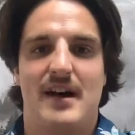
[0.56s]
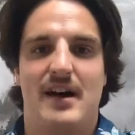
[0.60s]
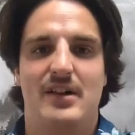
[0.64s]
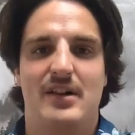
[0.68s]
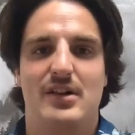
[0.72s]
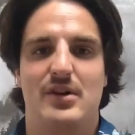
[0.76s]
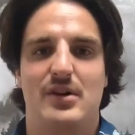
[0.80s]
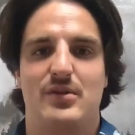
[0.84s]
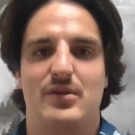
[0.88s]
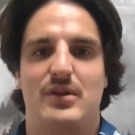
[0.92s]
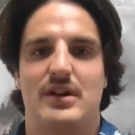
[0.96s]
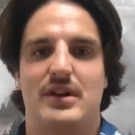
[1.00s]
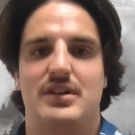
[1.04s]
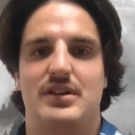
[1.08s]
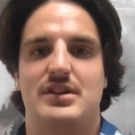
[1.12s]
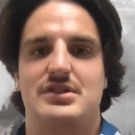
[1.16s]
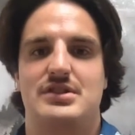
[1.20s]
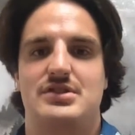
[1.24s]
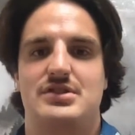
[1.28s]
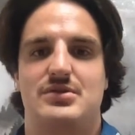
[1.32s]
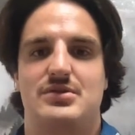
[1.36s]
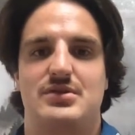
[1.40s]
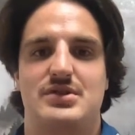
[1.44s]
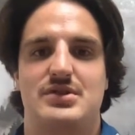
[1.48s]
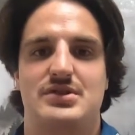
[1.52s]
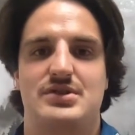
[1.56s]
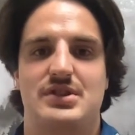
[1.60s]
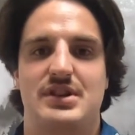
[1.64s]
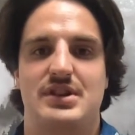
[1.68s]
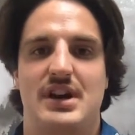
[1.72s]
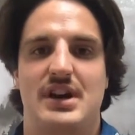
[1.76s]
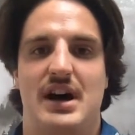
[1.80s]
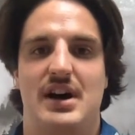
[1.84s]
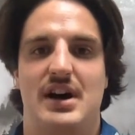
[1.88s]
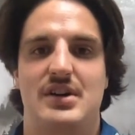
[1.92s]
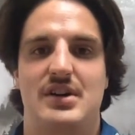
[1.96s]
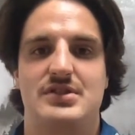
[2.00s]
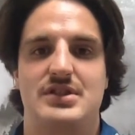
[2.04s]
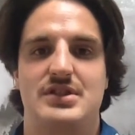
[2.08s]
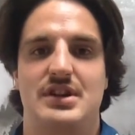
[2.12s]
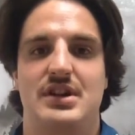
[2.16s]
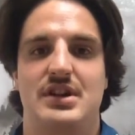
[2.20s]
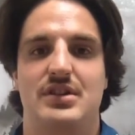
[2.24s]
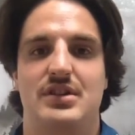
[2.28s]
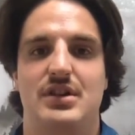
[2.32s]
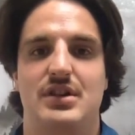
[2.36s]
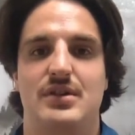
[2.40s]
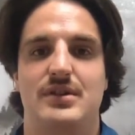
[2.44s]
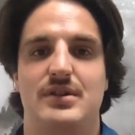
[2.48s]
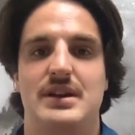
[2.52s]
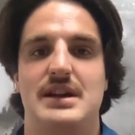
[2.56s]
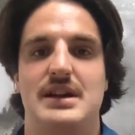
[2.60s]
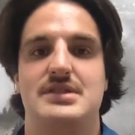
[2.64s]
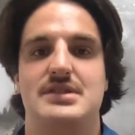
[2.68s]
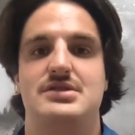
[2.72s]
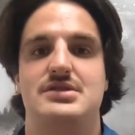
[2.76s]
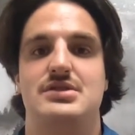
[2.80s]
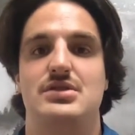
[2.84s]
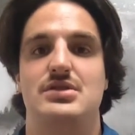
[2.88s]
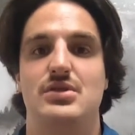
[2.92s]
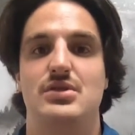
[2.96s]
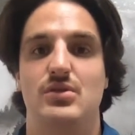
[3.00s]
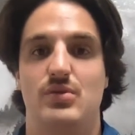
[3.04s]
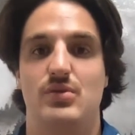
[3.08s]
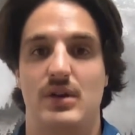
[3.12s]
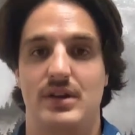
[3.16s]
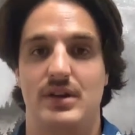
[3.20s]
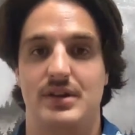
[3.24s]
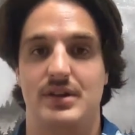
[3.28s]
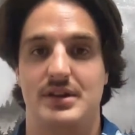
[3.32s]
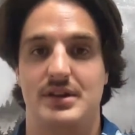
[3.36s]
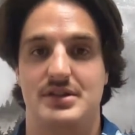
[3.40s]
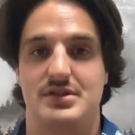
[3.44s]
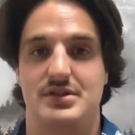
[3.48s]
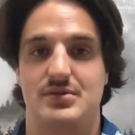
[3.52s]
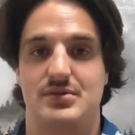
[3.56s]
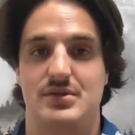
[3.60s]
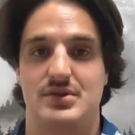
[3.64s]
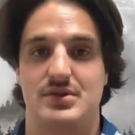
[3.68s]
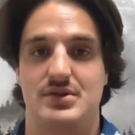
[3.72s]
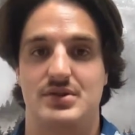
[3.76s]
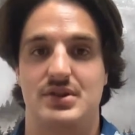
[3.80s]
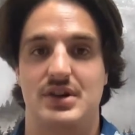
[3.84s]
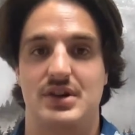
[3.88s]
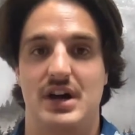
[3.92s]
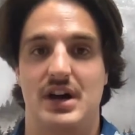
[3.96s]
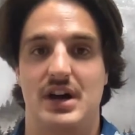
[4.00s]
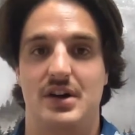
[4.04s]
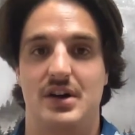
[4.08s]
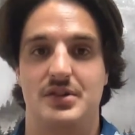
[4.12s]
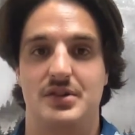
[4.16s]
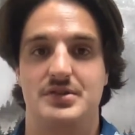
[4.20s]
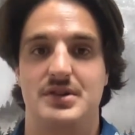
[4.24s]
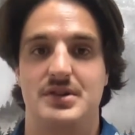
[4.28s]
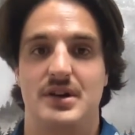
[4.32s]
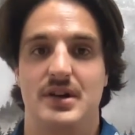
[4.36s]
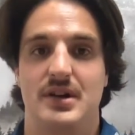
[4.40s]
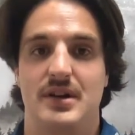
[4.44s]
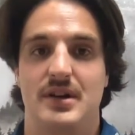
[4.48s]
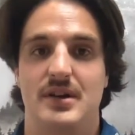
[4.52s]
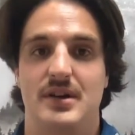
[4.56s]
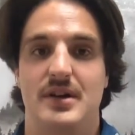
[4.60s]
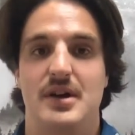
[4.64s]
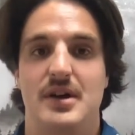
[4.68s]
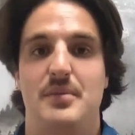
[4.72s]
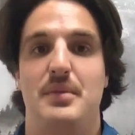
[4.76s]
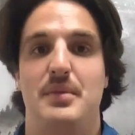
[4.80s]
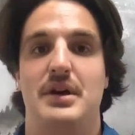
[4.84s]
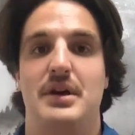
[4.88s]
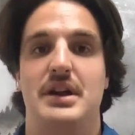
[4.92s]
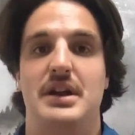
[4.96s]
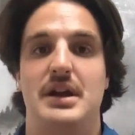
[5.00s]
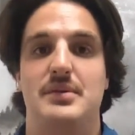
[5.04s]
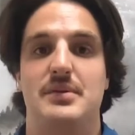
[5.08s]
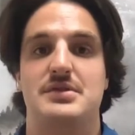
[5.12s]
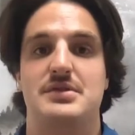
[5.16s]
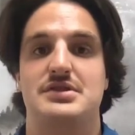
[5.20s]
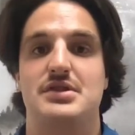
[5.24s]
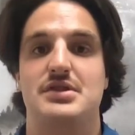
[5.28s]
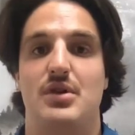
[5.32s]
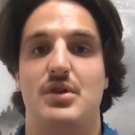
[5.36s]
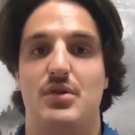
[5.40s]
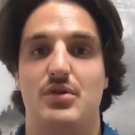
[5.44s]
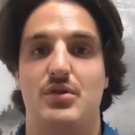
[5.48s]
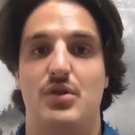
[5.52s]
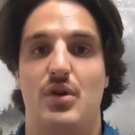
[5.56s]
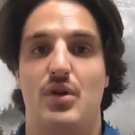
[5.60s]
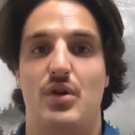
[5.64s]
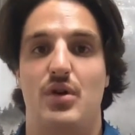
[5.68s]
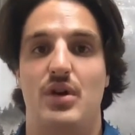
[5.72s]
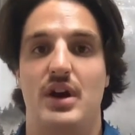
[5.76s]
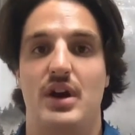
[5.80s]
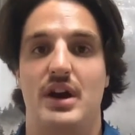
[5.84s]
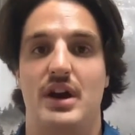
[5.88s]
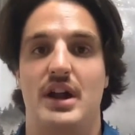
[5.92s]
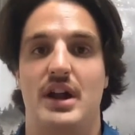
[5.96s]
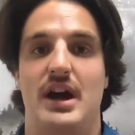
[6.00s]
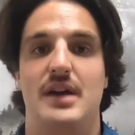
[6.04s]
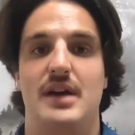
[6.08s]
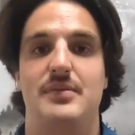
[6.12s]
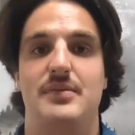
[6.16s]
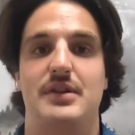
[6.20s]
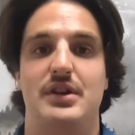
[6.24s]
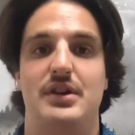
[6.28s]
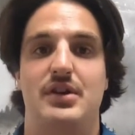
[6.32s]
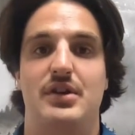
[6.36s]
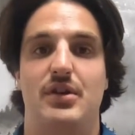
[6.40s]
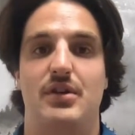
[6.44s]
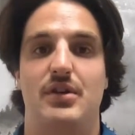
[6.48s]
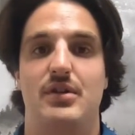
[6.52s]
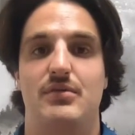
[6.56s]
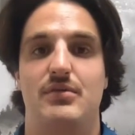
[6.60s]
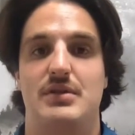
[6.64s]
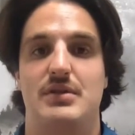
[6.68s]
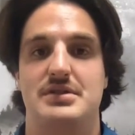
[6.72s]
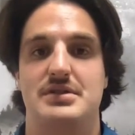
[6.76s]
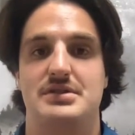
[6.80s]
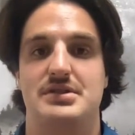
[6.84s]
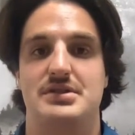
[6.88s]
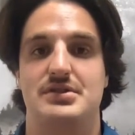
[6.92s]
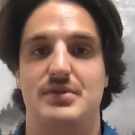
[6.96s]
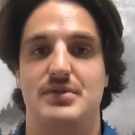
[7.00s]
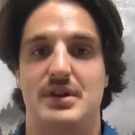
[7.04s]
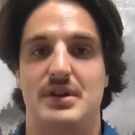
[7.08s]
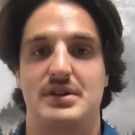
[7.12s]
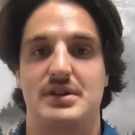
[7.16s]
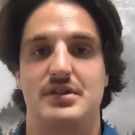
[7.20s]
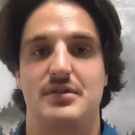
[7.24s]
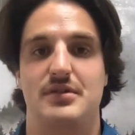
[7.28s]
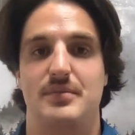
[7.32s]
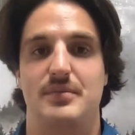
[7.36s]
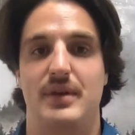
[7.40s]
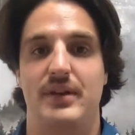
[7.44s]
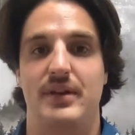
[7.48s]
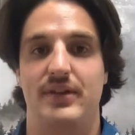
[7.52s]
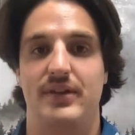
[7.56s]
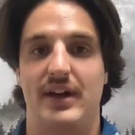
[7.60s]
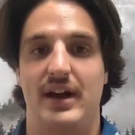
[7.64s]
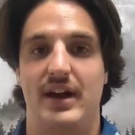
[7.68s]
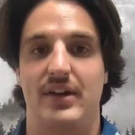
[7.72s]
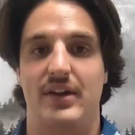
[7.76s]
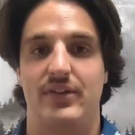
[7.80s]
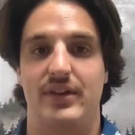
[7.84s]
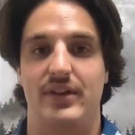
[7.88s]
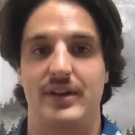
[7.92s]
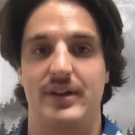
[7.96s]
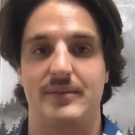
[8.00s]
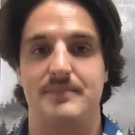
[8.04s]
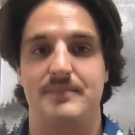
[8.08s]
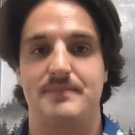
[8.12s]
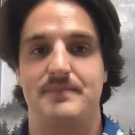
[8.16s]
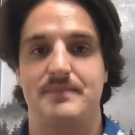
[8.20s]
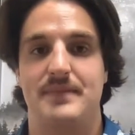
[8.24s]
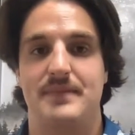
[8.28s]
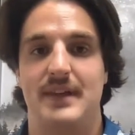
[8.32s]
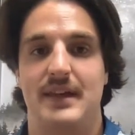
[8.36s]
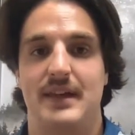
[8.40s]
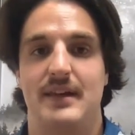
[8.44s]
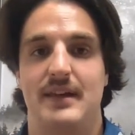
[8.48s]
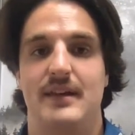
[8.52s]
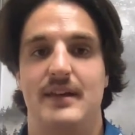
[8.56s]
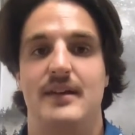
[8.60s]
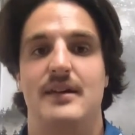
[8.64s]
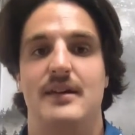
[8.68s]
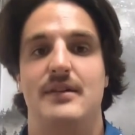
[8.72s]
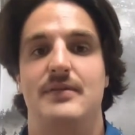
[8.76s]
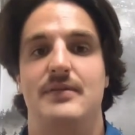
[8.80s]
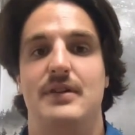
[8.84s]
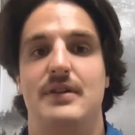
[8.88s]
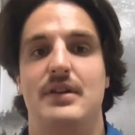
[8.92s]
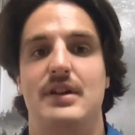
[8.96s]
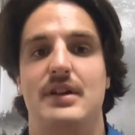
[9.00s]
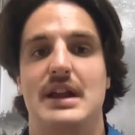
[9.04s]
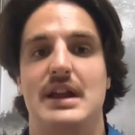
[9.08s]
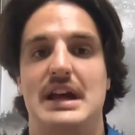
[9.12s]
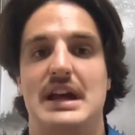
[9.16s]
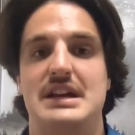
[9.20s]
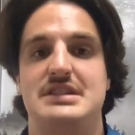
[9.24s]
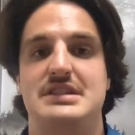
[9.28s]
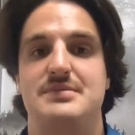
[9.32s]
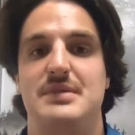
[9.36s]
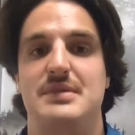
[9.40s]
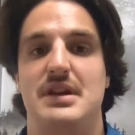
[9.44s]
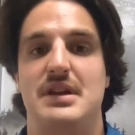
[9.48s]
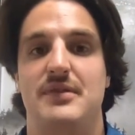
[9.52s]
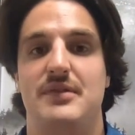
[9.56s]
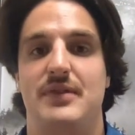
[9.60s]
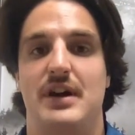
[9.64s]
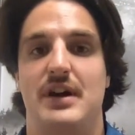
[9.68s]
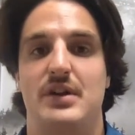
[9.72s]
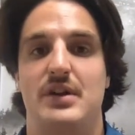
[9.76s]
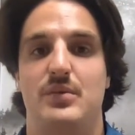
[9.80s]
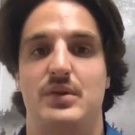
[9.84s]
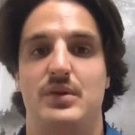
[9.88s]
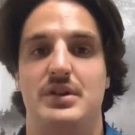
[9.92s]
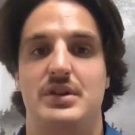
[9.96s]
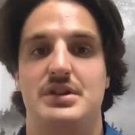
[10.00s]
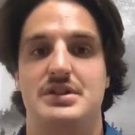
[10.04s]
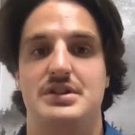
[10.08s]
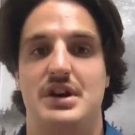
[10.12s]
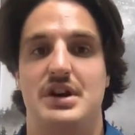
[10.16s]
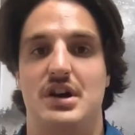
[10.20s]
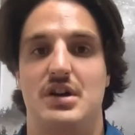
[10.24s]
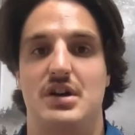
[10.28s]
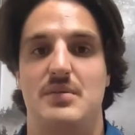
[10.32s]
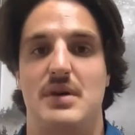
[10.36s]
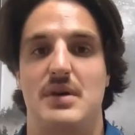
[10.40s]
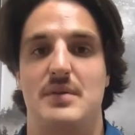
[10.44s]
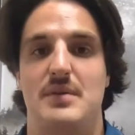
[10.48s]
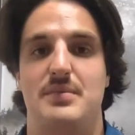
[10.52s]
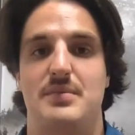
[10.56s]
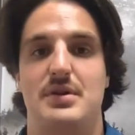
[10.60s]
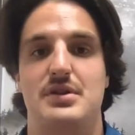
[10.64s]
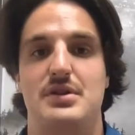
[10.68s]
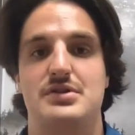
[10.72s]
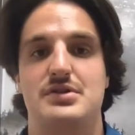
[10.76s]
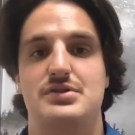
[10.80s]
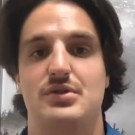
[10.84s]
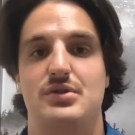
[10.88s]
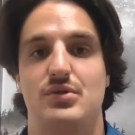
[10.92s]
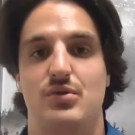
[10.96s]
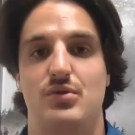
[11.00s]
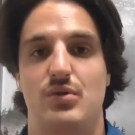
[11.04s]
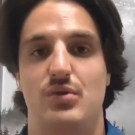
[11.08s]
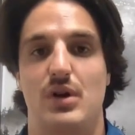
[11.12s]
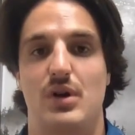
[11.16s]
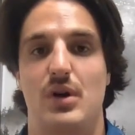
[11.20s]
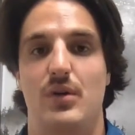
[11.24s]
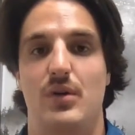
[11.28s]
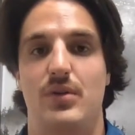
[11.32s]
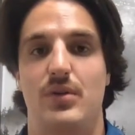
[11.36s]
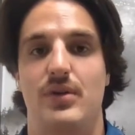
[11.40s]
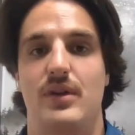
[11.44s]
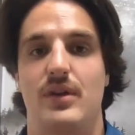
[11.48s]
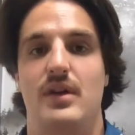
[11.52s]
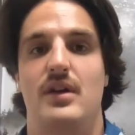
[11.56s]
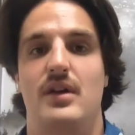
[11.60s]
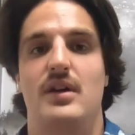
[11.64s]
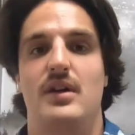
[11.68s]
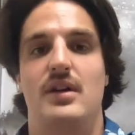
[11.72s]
Hello, Great Lakes Christian College, and hello, guests to Great Lakes Christian College. My name is Noah Rohr, and I am the current resident director of men's housing. Phil had asked me if I'd want to talk about personal growth